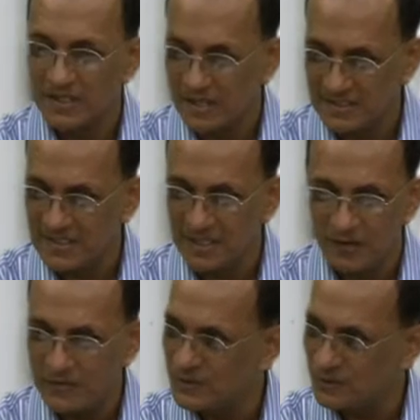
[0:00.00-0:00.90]
criteria
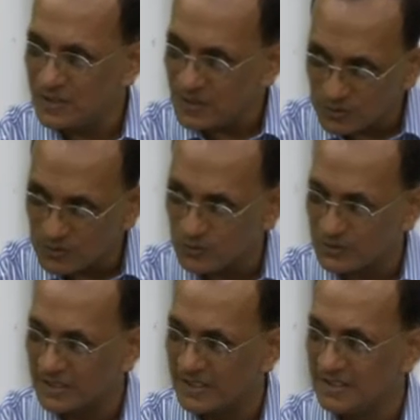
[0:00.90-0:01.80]
which we use to
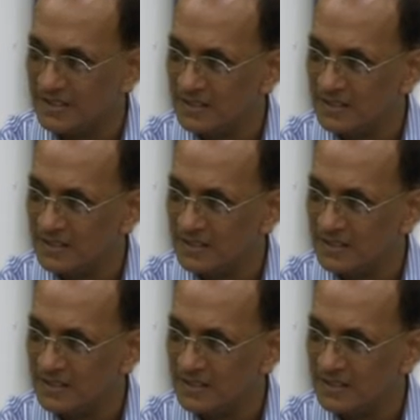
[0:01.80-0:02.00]
screen.